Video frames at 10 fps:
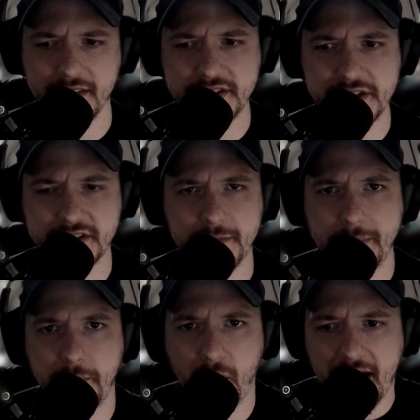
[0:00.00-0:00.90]
It's just going
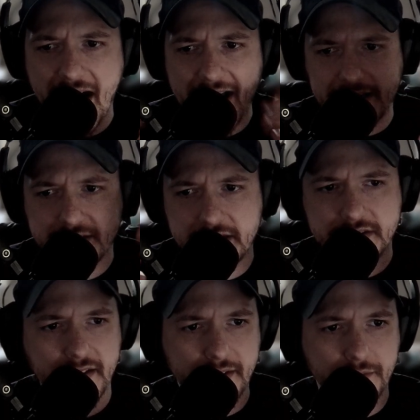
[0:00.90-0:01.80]
to be more eyes.
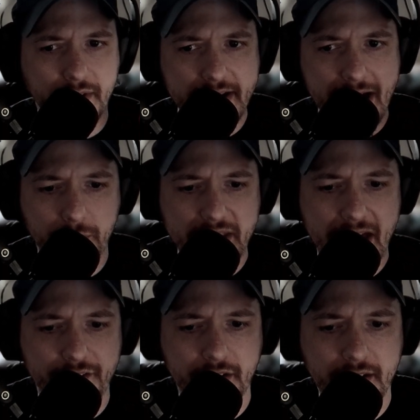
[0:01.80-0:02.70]
Cause like right now we
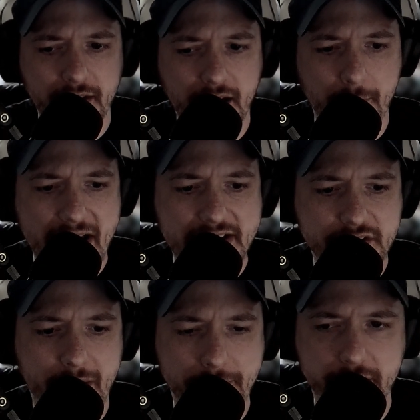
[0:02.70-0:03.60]
have a
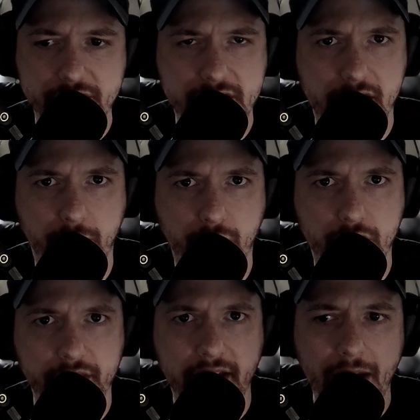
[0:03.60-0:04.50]
massive population on the
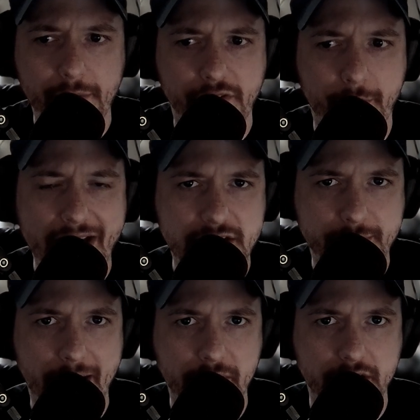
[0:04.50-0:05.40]
world. We have a
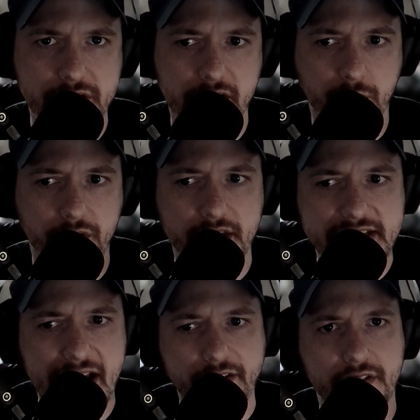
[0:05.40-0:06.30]
massive population on the world
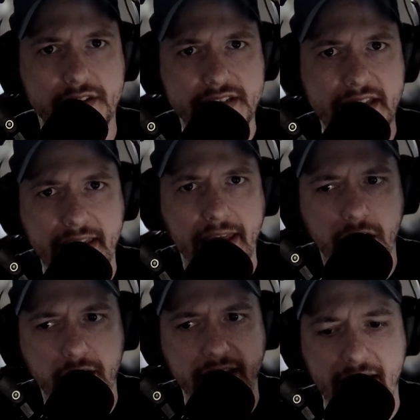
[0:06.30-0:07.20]
that's not even seen the
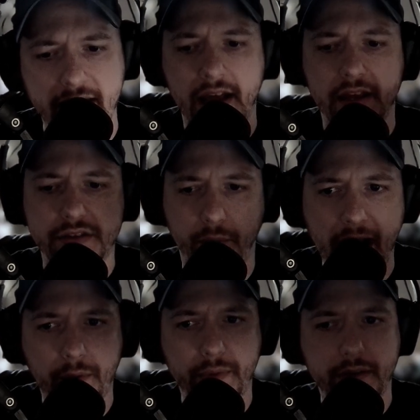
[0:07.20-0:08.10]
internet yet. So
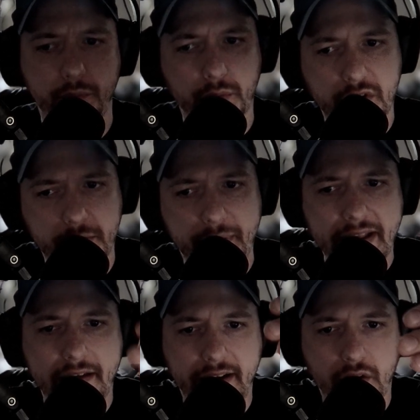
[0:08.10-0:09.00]
why are we're
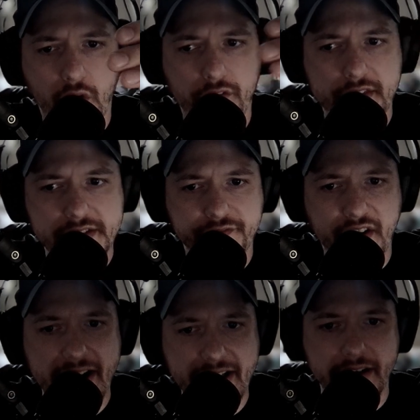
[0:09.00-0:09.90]
competing like over this
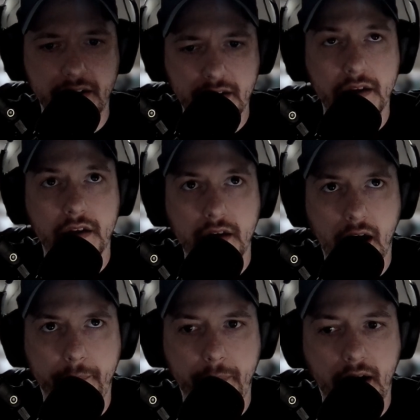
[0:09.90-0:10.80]
finite,
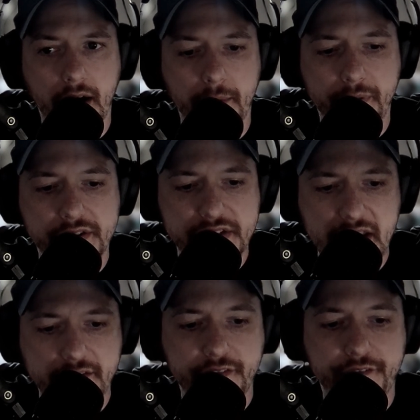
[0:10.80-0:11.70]

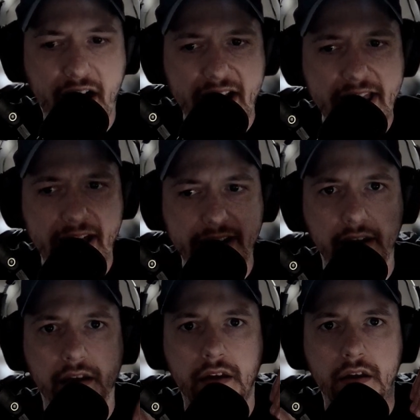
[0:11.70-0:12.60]
perceived finite,